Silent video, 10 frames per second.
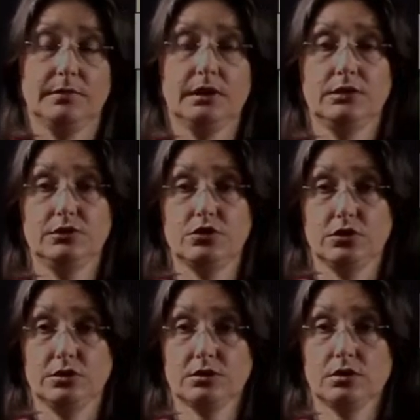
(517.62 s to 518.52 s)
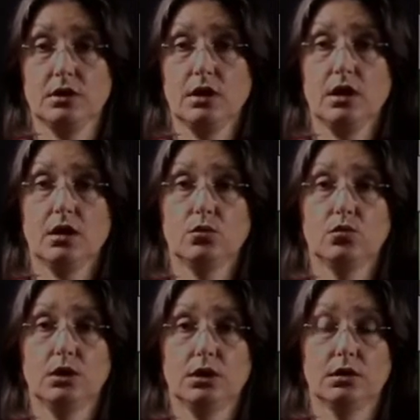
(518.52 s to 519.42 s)
individuals
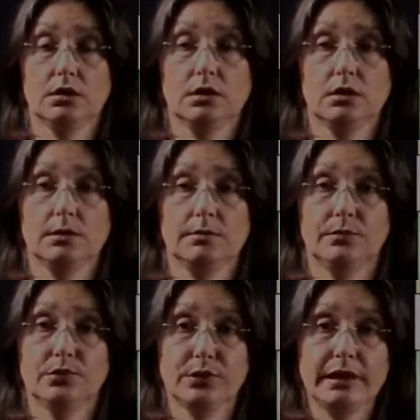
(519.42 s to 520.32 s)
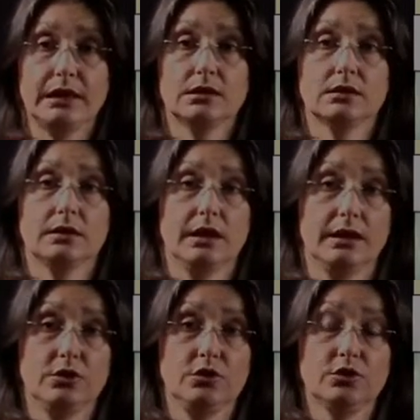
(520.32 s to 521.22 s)
will breed,
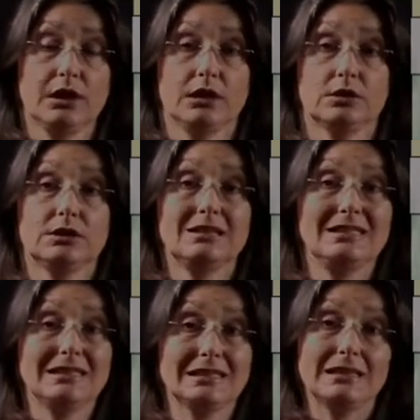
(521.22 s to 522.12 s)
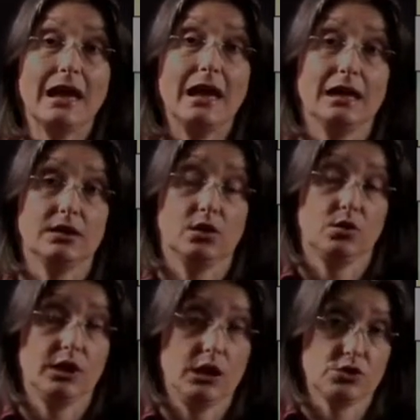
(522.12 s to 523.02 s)
then you can see again
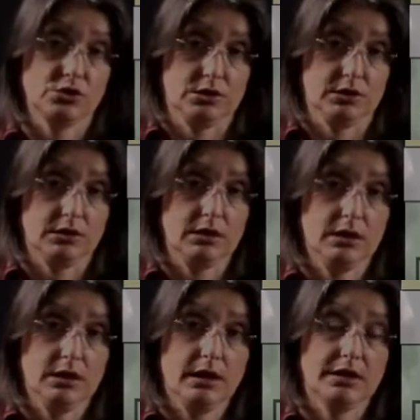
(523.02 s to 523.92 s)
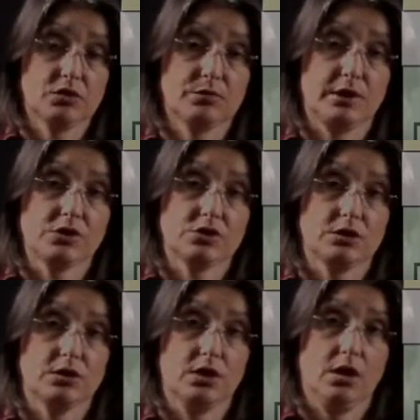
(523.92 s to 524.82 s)
occasionally
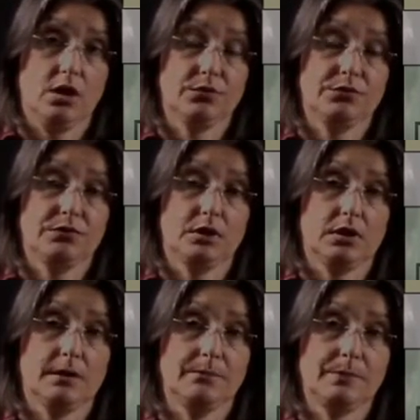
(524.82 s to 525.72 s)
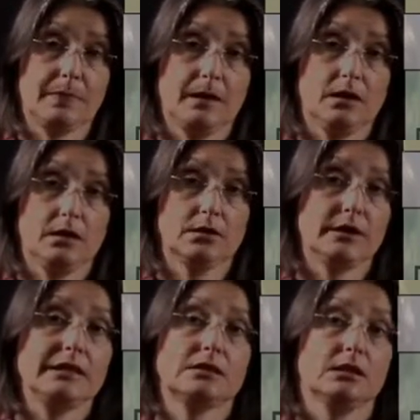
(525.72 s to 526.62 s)
expression of
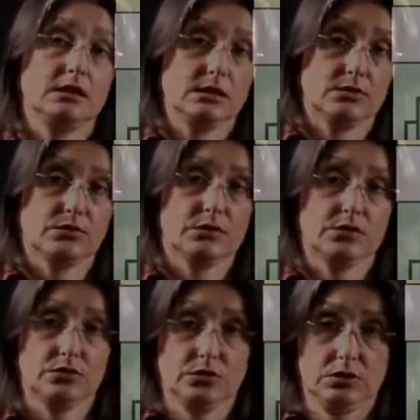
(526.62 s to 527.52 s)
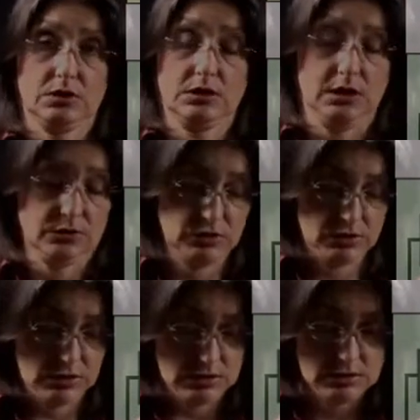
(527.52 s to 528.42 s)
green seeds versus the yellow
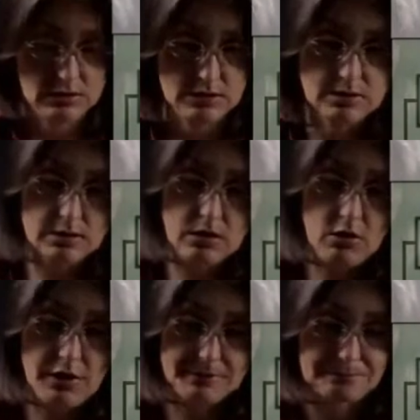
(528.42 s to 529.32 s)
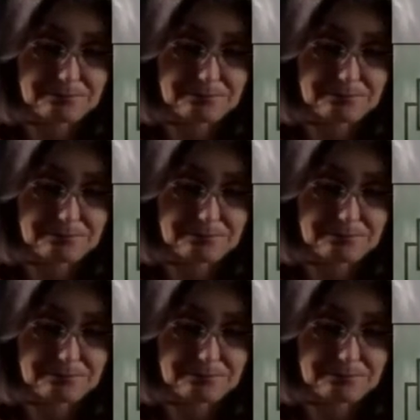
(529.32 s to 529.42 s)
seeds and so on.